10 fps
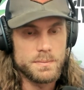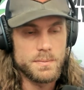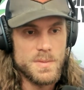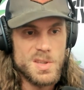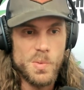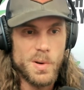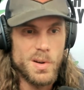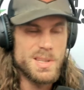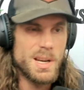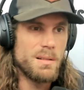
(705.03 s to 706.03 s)

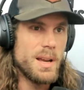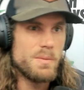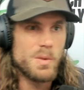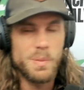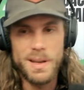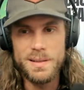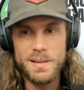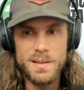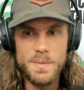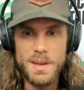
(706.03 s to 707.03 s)
SuperCoach CRM
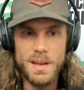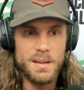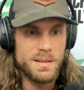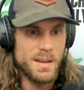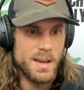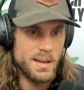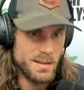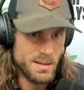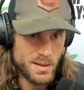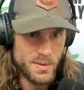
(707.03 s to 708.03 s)
replaces some things like
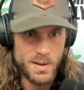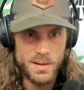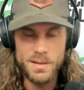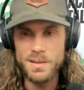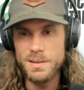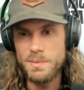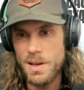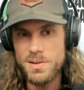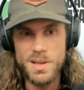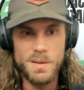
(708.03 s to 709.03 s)
ClickFunnels,
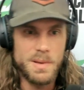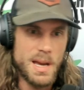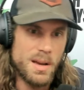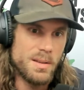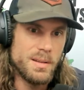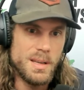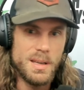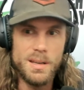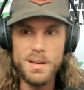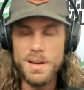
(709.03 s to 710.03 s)
MailChimp,
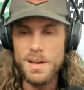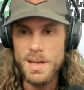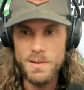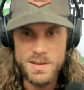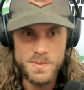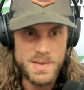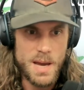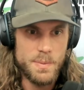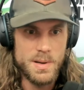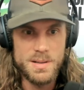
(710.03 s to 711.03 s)
Calendly, even some
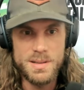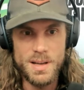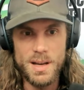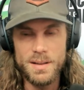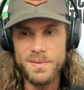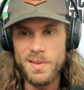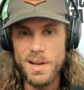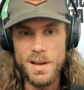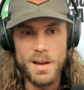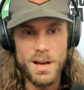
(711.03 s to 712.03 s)
Zapier stuff,
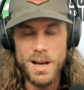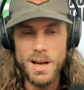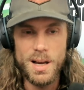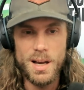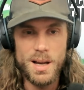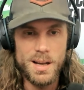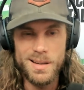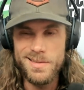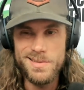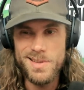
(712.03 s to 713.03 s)

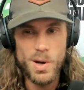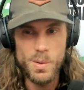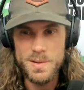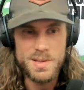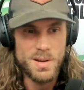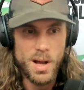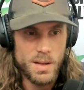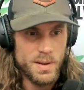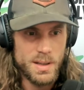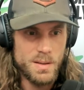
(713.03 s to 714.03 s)
notes. All
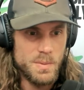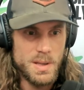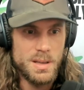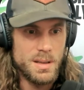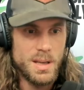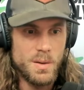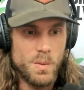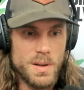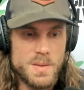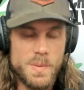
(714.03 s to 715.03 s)
of it can be in
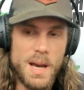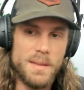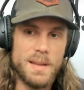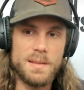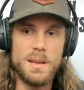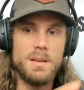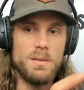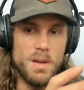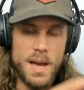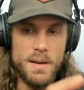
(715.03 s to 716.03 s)
one spot, and that's like
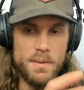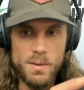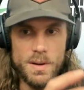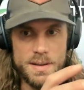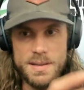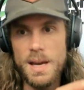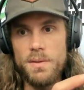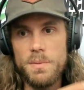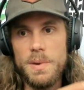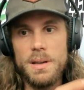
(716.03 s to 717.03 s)
everyone that's
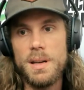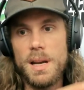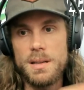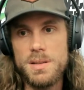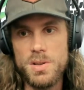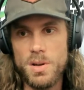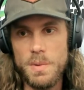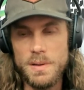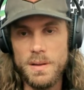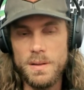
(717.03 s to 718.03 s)
ever been connected to your
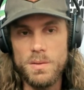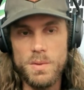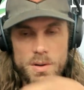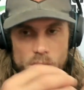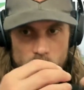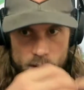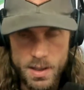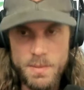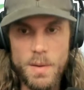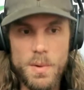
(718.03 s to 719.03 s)
business. So we do all of our
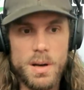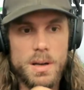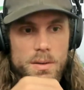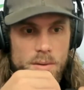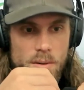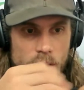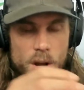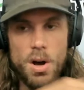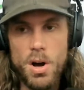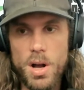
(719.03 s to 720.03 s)
email marketing through it,
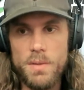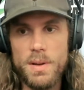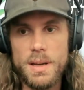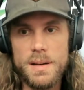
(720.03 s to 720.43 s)
all that kind of